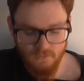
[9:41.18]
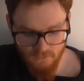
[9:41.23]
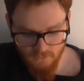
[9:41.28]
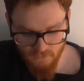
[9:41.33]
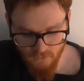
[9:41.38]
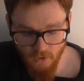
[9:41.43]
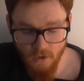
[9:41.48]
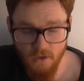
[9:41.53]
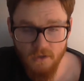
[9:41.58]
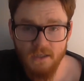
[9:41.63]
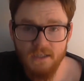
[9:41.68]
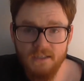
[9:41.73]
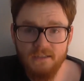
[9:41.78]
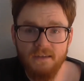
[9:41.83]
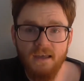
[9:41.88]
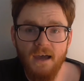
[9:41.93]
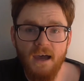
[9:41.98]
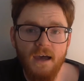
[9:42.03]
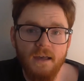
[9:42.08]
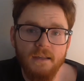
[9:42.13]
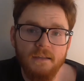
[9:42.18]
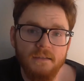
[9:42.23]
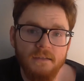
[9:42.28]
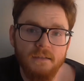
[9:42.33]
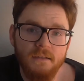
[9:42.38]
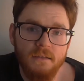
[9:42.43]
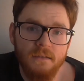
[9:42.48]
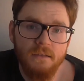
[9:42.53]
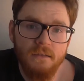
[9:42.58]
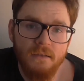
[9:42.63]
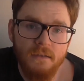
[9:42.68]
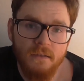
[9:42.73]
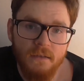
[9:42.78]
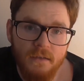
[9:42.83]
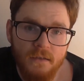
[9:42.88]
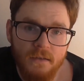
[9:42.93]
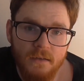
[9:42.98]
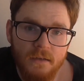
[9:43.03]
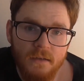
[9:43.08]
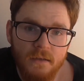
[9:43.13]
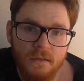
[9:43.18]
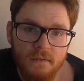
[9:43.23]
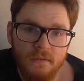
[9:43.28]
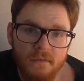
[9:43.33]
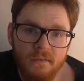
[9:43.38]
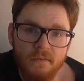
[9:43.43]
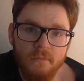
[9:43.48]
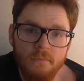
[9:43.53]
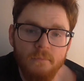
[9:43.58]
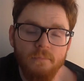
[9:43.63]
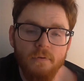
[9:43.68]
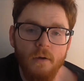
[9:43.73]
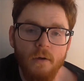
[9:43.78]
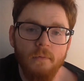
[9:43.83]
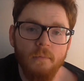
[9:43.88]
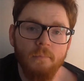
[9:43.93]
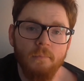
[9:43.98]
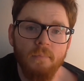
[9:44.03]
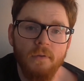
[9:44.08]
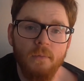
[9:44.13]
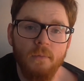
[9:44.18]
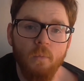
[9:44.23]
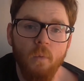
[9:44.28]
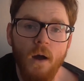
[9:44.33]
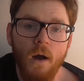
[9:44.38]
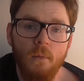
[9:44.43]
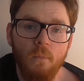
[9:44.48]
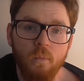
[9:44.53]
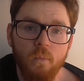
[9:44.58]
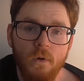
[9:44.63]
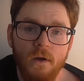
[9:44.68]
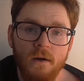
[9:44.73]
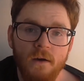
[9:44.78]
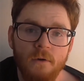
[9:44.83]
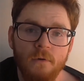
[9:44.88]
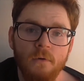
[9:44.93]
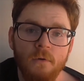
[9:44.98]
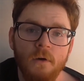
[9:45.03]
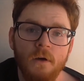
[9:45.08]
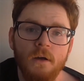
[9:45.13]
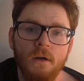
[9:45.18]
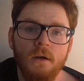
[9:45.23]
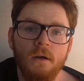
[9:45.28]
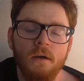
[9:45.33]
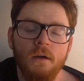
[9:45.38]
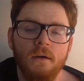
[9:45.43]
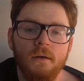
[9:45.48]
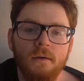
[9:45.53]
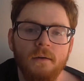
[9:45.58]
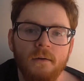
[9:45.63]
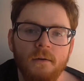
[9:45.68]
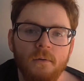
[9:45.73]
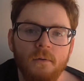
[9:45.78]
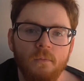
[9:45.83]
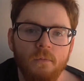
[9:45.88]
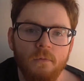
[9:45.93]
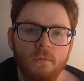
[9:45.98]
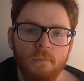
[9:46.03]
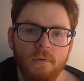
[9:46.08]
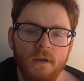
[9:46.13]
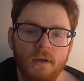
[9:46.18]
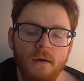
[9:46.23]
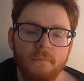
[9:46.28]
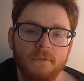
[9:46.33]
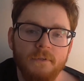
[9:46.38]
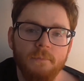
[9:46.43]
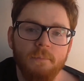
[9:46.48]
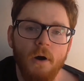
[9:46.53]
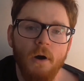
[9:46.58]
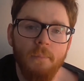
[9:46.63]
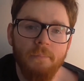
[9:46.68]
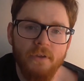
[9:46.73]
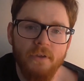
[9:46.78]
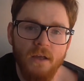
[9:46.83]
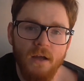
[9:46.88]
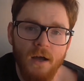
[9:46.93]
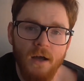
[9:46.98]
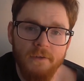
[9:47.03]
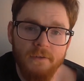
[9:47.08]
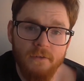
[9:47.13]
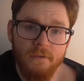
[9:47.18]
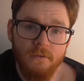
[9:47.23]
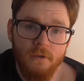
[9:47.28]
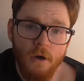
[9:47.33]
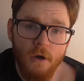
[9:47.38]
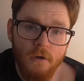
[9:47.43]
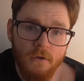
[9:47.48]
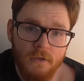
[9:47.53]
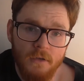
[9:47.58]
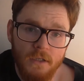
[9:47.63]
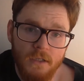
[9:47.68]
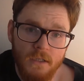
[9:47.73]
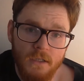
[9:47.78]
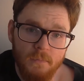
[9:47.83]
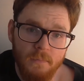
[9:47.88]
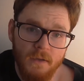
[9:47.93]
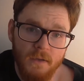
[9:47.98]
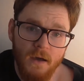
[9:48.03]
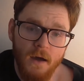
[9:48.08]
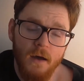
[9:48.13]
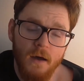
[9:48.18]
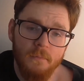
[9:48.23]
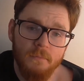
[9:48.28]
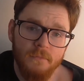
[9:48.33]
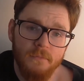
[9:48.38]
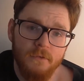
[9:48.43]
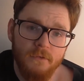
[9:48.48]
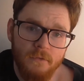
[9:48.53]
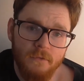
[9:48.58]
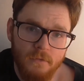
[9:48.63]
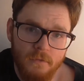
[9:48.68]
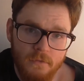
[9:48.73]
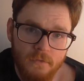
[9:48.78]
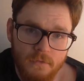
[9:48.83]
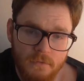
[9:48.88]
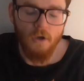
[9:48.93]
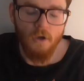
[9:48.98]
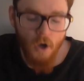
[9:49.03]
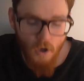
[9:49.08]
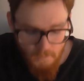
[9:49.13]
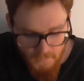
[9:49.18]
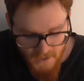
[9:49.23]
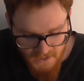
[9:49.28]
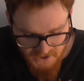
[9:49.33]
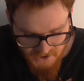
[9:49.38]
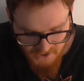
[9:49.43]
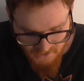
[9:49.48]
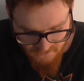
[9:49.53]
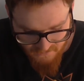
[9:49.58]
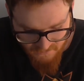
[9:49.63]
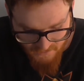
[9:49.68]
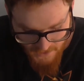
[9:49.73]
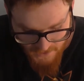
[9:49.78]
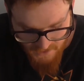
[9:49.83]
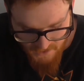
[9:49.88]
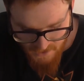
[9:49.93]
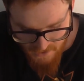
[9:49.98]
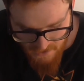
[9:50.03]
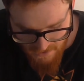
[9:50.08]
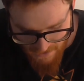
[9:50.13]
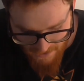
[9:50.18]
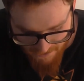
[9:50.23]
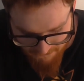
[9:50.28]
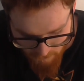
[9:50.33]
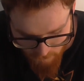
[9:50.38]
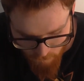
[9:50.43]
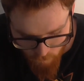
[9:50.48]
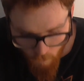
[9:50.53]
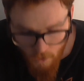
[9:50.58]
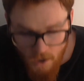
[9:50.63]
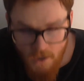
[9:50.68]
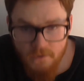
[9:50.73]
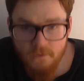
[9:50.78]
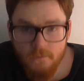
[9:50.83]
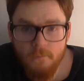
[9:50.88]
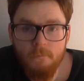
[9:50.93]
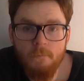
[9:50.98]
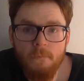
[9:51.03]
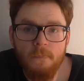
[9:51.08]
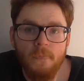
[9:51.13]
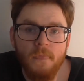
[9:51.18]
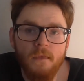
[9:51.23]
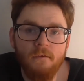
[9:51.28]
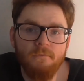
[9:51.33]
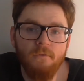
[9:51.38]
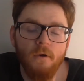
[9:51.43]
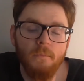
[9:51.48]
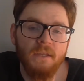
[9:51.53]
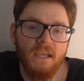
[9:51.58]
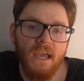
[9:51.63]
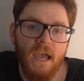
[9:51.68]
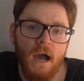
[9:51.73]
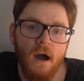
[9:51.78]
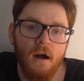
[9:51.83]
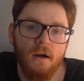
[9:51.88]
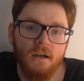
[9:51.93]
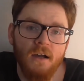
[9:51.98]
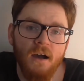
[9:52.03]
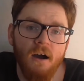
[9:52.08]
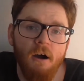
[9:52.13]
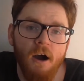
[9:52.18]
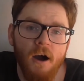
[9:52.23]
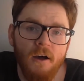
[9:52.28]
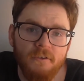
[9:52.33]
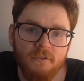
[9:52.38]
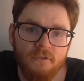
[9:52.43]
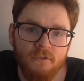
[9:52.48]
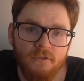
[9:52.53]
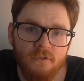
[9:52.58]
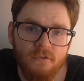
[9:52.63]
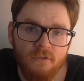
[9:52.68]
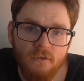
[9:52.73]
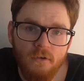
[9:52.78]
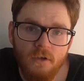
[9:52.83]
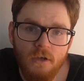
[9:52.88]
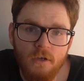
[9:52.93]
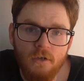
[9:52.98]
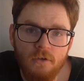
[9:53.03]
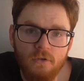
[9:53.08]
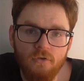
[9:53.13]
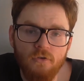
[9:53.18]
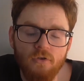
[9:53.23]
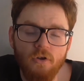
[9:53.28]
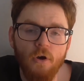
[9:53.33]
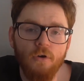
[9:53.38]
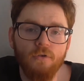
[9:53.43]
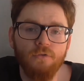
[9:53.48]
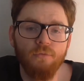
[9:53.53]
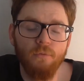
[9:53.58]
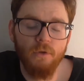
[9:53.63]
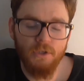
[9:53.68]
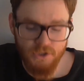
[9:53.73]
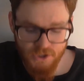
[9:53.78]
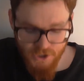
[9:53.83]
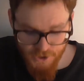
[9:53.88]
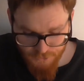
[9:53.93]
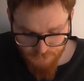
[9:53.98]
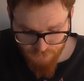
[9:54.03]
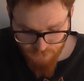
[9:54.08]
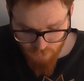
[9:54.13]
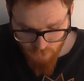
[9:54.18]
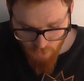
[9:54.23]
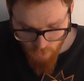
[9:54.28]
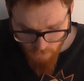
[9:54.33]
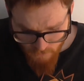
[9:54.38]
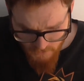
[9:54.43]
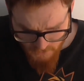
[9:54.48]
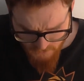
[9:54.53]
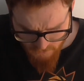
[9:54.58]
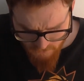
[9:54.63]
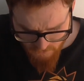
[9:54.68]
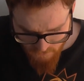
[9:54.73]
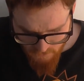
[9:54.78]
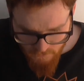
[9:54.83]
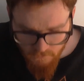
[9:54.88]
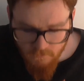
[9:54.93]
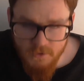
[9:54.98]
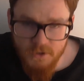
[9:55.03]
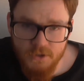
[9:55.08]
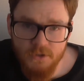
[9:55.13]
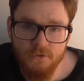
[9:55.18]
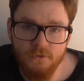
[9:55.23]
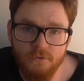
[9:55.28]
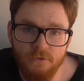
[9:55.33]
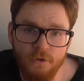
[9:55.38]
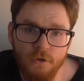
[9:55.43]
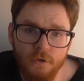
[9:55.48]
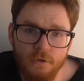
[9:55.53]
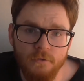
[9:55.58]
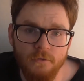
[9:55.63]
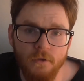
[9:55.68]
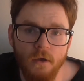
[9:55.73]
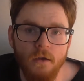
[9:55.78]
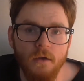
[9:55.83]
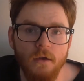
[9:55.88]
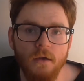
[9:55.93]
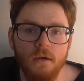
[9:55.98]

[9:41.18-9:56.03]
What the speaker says: talk like that is probably why Will become the popular underdog he becomes. Cole mentions that everyone from the outcasts knows what she's doing. Which, dude,